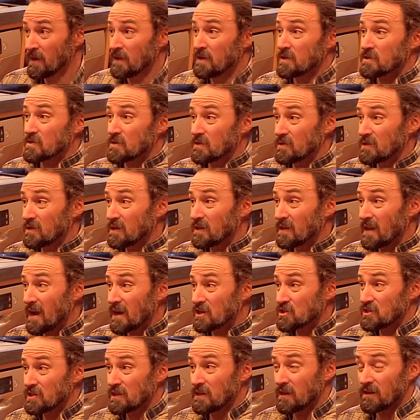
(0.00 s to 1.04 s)
so that you can
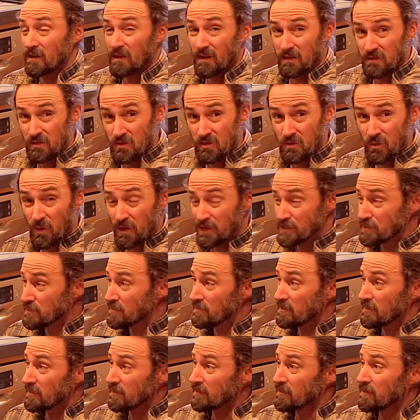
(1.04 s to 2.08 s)
actually get a 2-inch
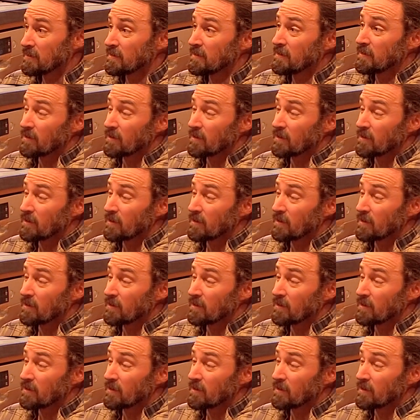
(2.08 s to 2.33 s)
thick